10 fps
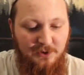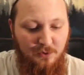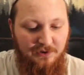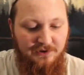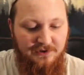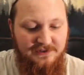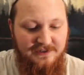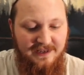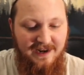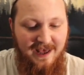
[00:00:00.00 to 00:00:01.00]

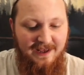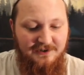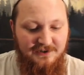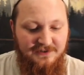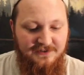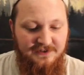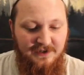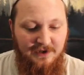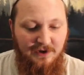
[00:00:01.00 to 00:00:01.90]
corners, and edges.